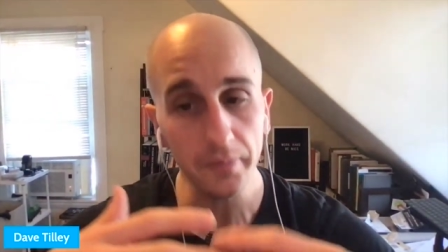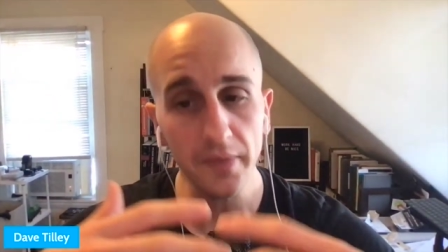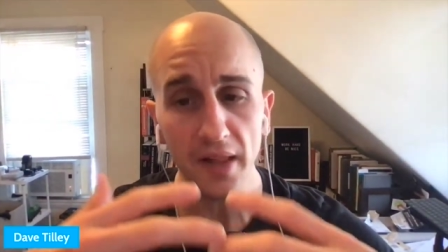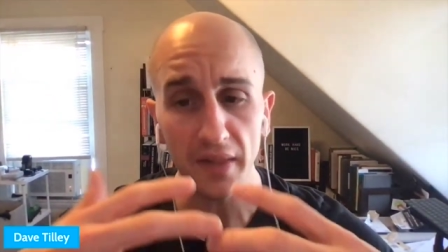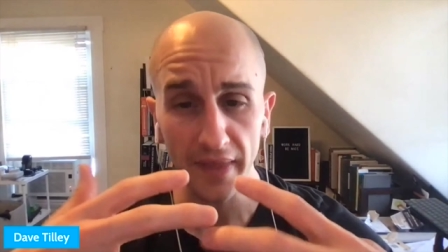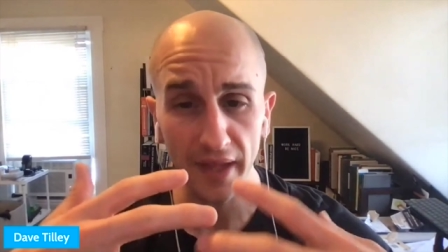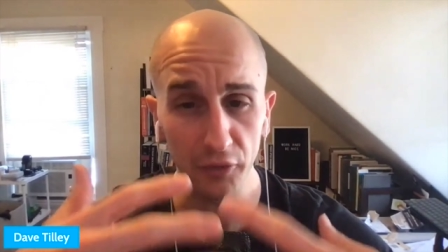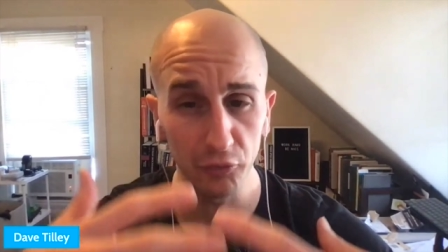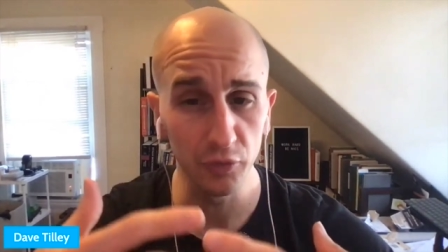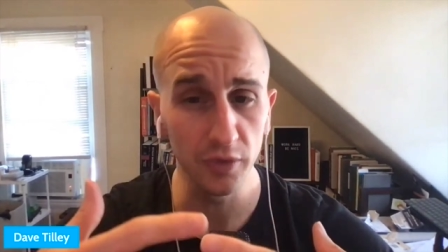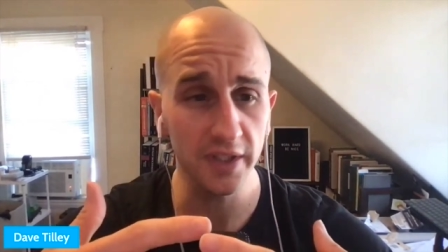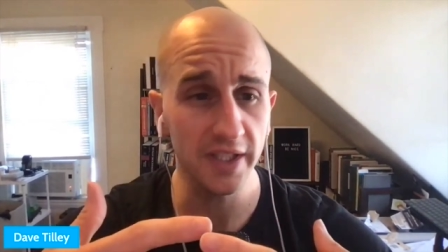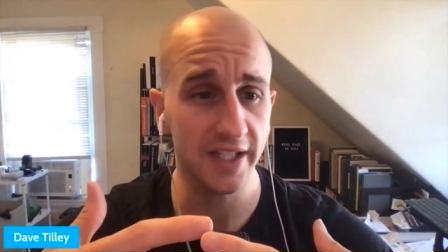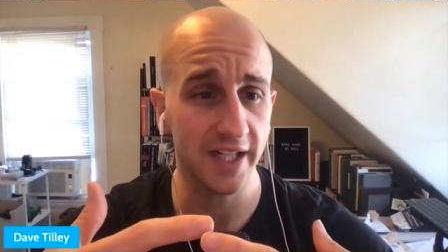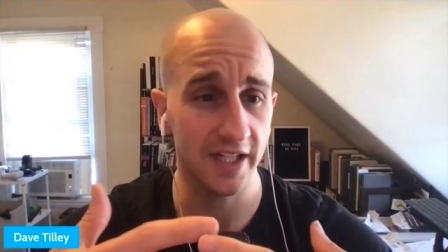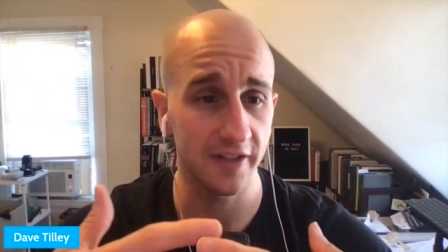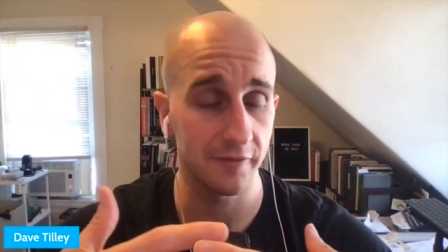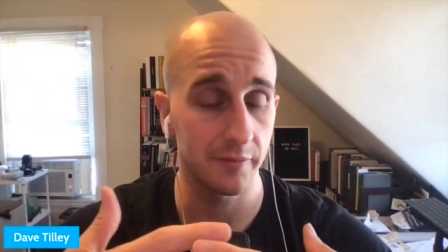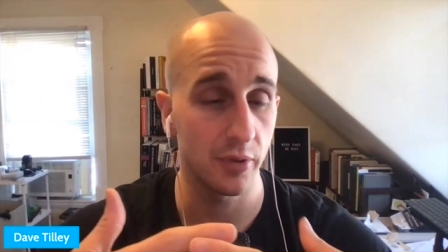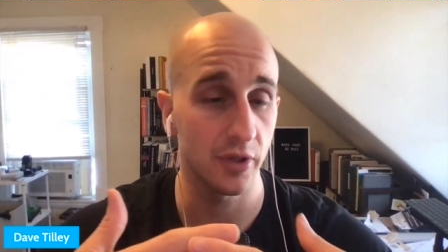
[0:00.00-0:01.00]
that really kind
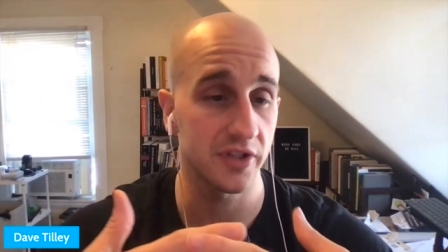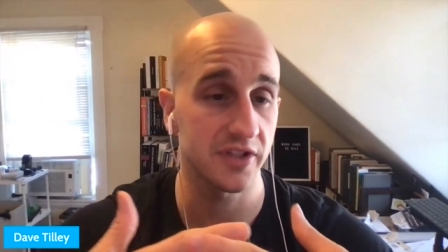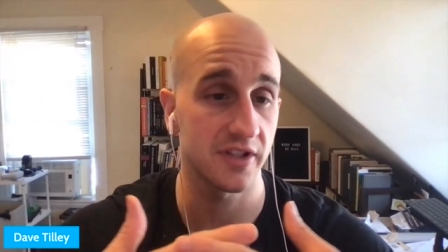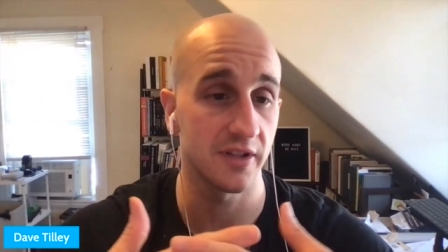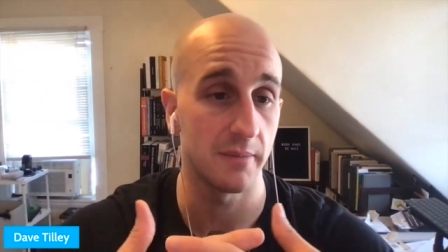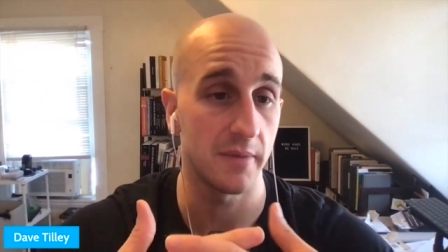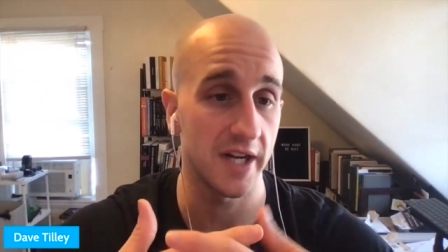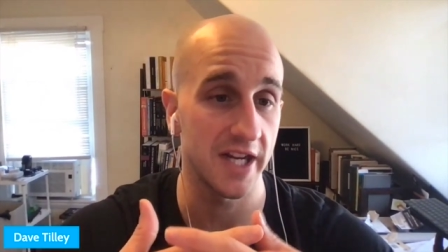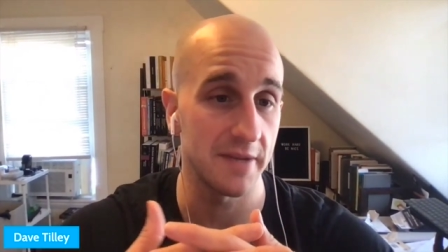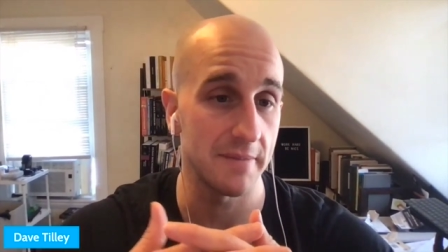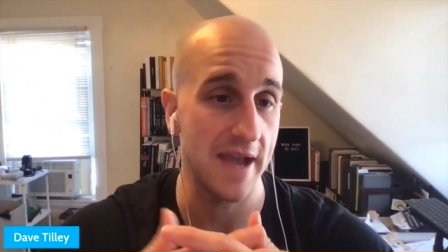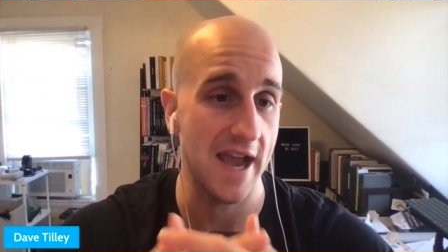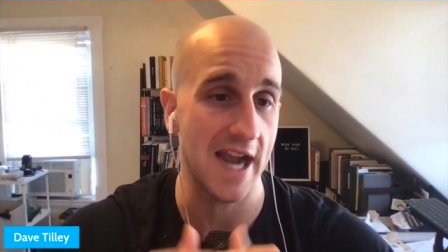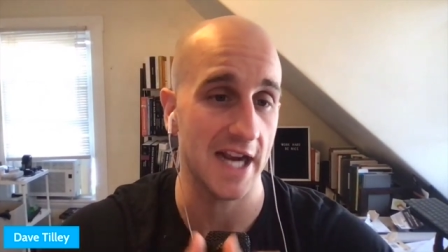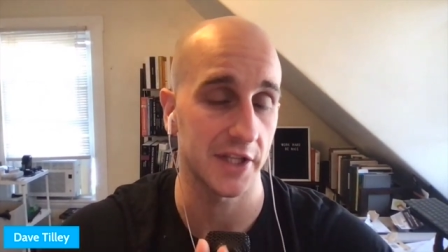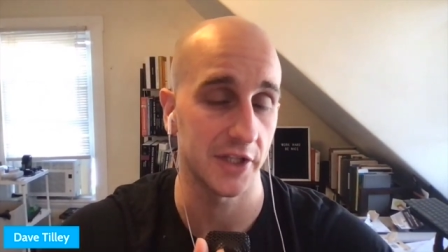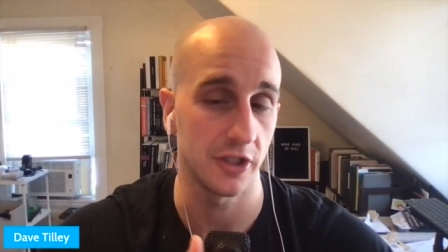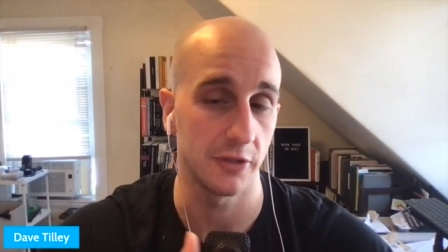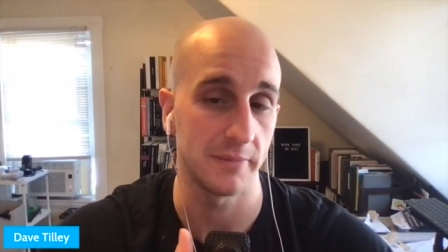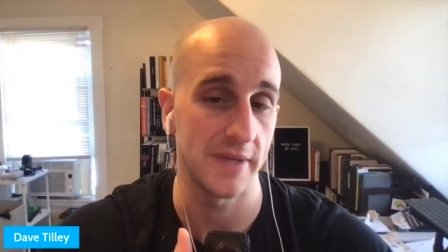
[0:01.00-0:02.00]
of puts the money back
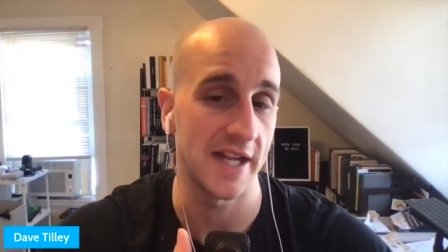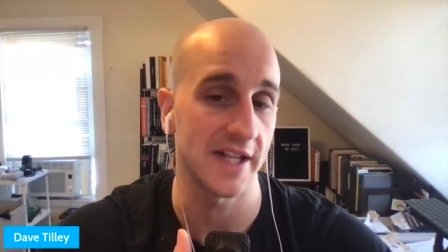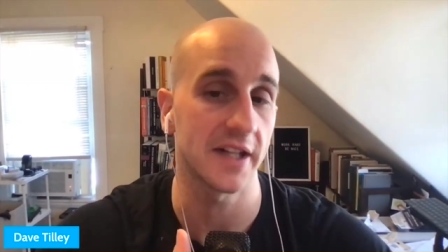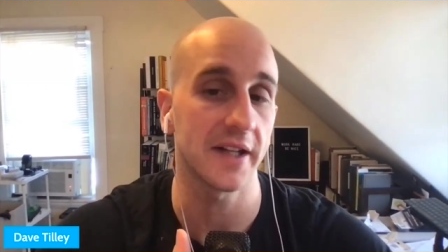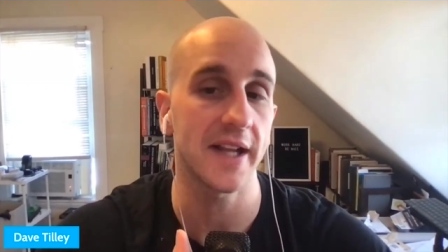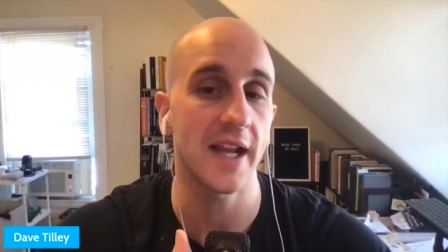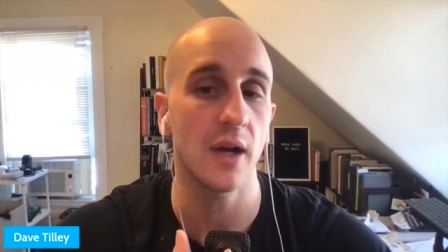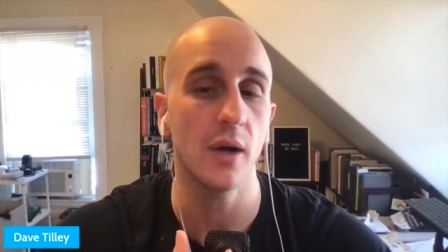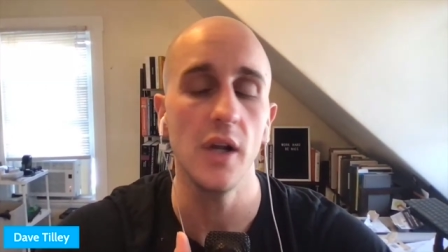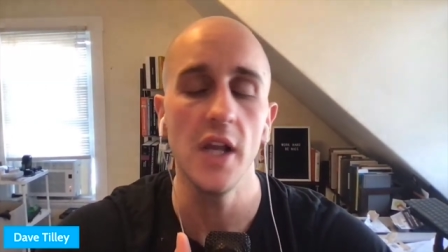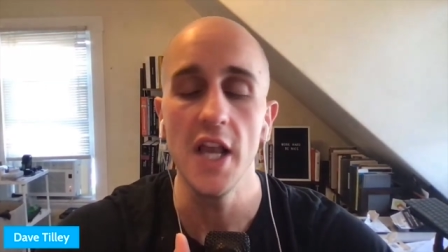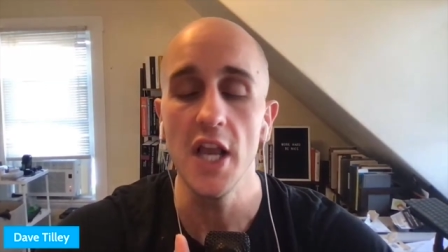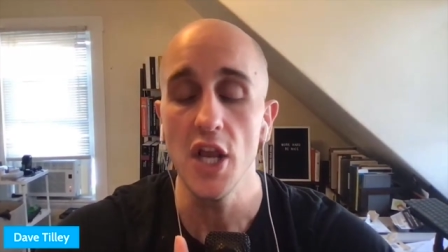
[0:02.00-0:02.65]
in their bank account.